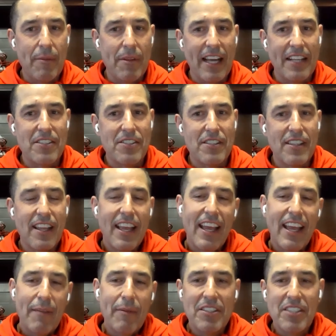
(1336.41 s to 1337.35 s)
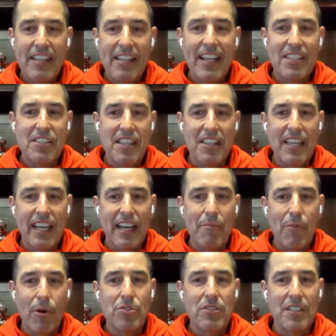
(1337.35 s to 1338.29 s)
I mean, I'm not saying that's the thing
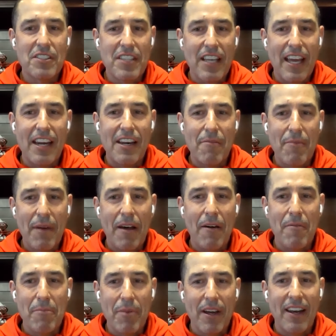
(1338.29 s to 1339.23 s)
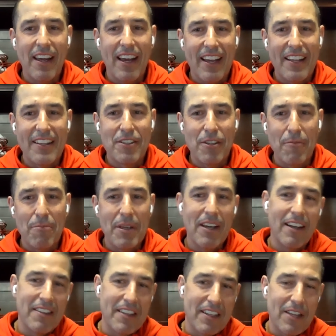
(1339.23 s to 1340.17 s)
I'm most excited about, but to
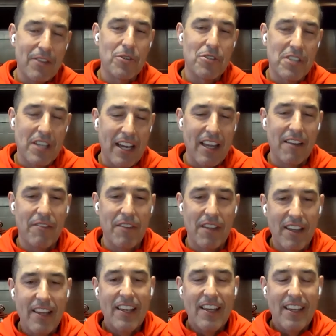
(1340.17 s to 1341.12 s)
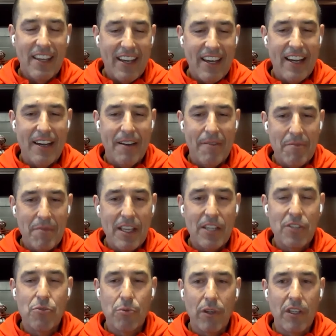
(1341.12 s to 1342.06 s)
be on the other side of it
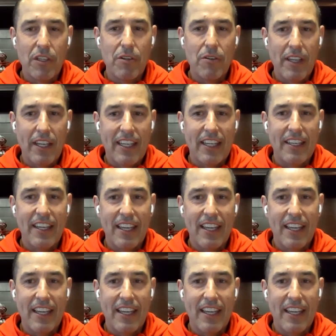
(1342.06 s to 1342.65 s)
is really unique.